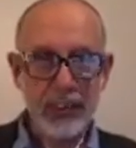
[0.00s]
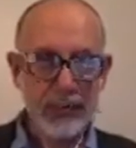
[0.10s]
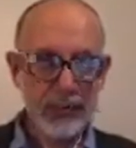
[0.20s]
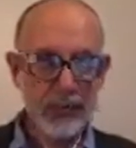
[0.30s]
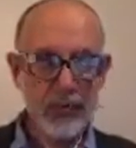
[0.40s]

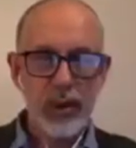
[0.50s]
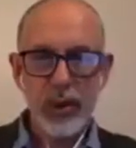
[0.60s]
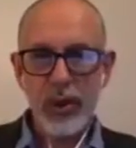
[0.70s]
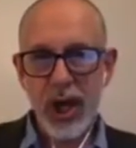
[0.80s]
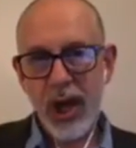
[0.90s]
Google
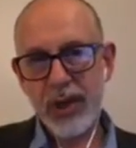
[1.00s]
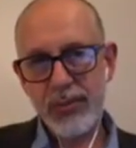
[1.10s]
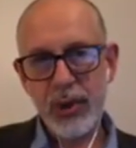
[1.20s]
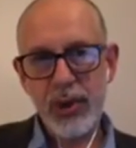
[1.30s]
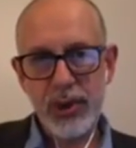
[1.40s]

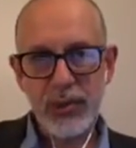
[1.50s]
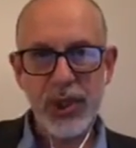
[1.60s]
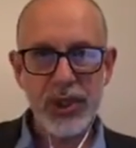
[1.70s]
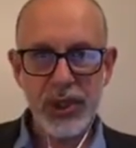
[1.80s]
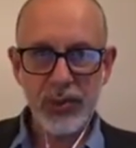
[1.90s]
Cardboard,
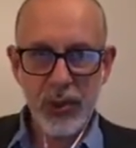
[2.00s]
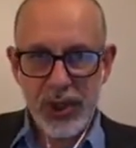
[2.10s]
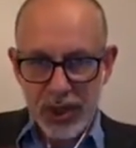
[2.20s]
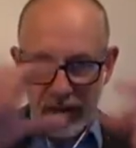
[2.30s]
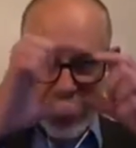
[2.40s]
which
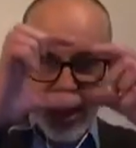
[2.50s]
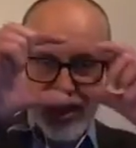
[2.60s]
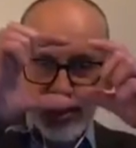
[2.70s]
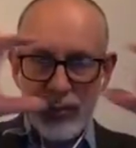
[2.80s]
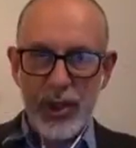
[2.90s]

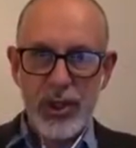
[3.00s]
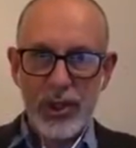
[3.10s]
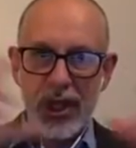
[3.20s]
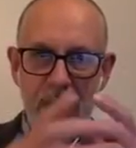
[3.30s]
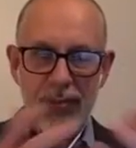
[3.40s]
you
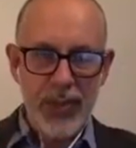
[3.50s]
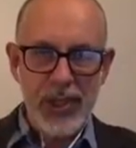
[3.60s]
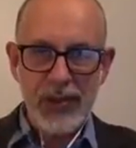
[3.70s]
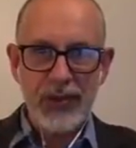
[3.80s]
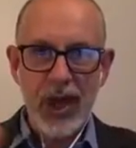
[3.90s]
get a piece of
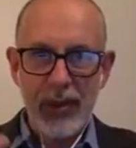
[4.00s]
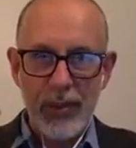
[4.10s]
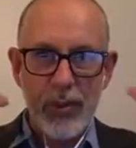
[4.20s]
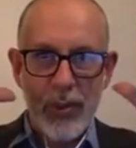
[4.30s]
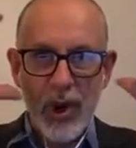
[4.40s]
cardboard
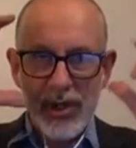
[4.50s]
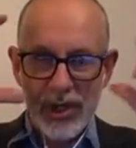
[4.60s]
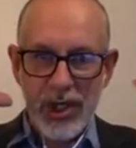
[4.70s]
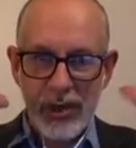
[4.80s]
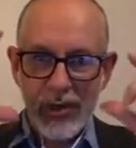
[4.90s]
box, and
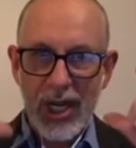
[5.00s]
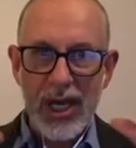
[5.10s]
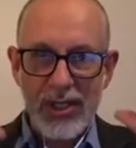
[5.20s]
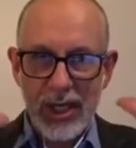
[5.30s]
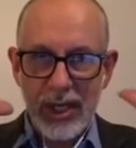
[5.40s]
it creates
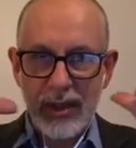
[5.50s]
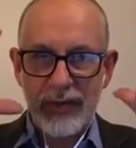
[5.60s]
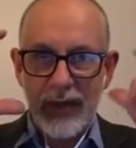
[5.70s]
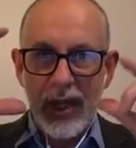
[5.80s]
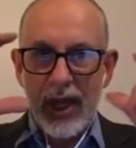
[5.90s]
a little
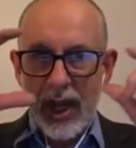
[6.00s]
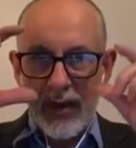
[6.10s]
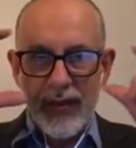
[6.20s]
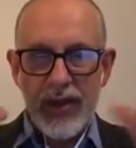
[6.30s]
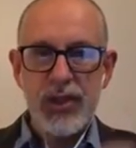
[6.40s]

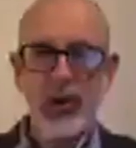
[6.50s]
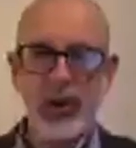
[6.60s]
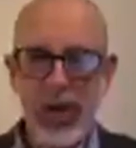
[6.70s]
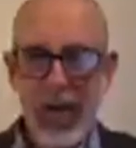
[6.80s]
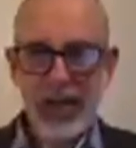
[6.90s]
virtual
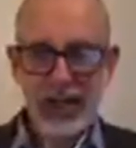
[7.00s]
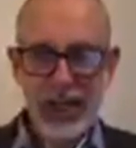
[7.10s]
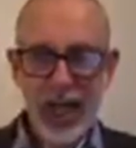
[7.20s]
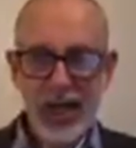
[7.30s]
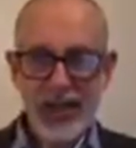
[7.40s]
reality
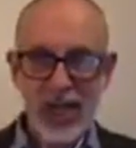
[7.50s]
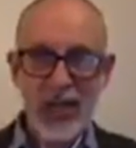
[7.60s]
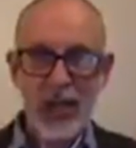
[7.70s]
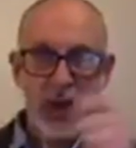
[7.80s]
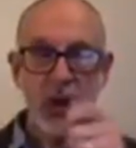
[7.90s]
headset that
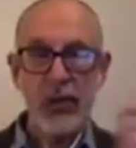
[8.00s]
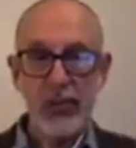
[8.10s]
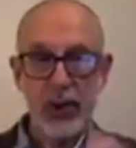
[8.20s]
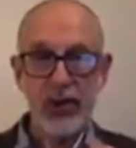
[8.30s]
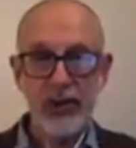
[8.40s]
you can put
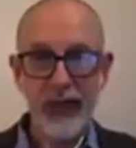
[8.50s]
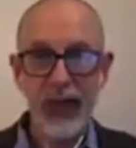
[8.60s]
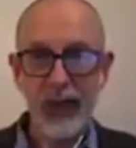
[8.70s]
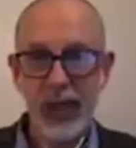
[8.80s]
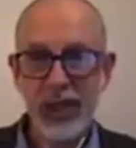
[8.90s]
your phone
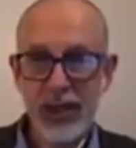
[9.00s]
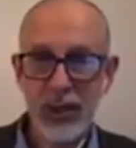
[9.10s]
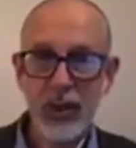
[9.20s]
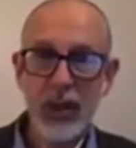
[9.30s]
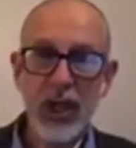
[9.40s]
into,
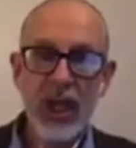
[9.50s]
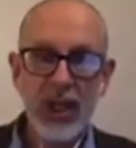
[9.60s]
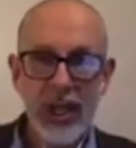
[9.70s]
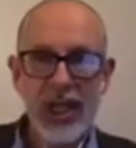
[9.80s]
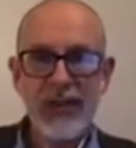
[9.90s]
and
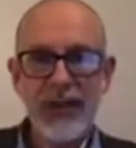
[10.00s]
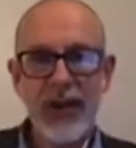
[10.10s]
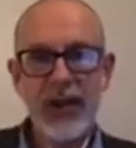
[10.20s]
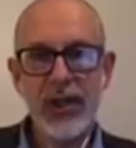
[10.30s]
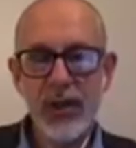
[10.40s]
that's very
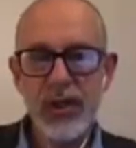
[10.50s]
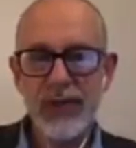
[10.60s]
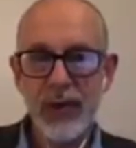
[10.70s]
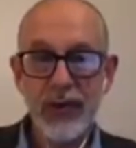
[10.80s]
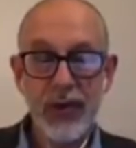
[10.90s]
useful
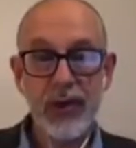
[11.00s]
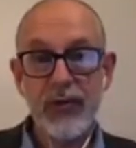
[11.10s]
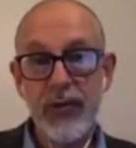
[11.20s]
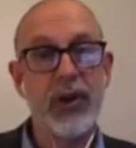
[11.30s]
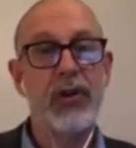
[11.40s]
for
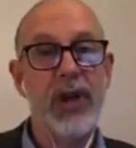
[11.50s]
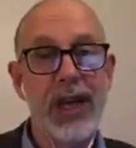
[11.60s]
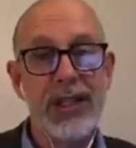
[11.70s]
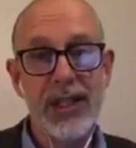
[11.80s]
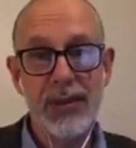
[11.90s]

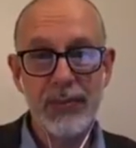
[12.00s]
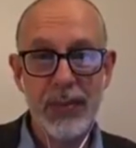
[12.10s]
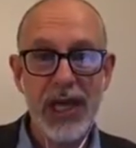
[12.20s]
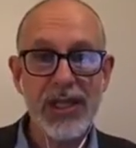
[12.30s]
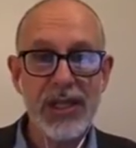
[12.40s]
creating
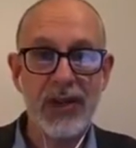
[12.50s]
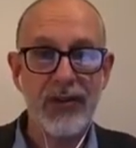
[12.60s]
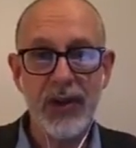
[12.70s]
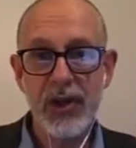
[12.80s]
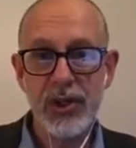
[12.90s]
basic
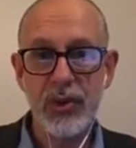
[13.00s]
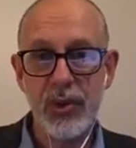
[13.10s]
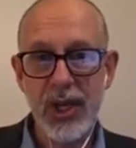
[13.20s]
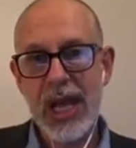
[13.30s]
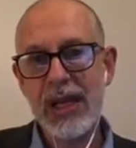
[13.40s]
virtual
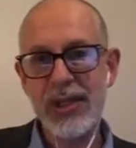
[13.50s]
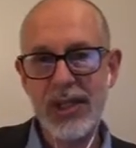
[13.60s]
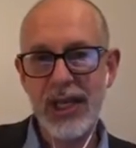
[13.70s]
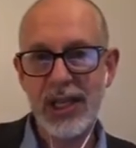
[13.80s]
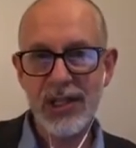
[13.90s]
reality
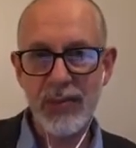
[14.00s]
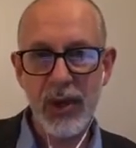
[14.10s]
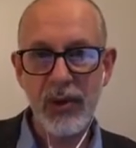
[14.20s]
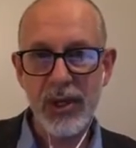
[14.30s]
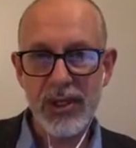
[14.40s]

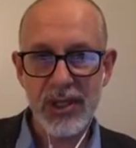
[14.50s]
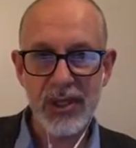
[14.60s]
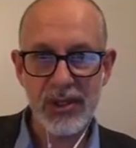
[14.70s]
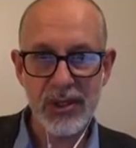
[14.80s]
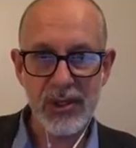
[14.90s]
experiences
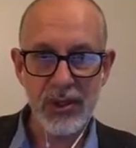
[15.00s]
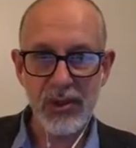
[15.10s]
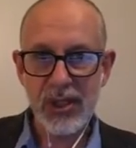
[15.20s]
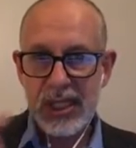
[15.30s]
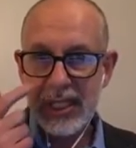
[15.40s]
that students
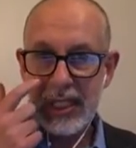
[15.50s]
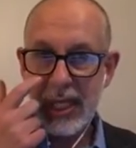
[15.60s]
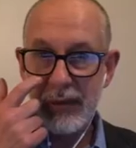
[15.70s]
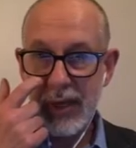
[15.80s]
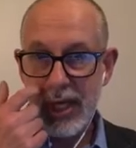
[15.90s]
can
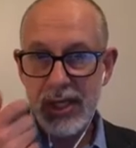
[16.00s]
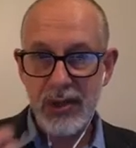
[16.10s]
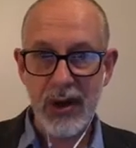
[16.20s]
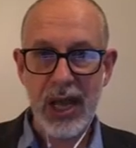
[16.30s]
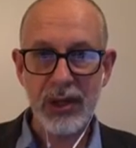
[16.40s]

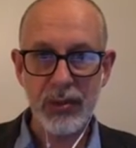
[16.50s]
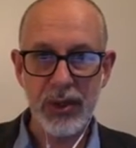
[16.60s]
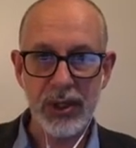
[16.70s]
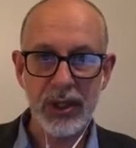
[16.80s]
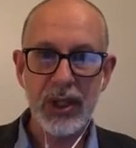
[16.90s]
interact with
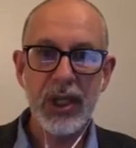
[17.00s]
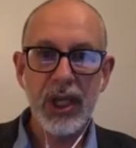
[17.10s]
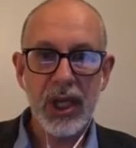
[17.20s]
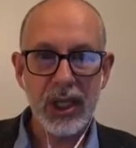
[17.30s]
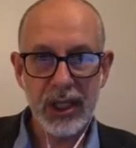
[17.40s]

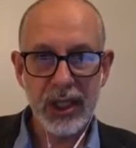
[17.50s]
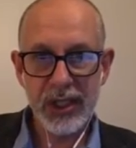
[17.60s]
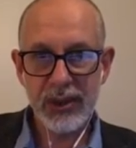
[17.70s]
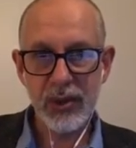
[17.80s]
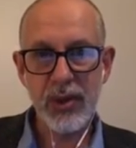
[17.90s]
a
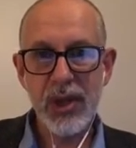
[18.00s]
little.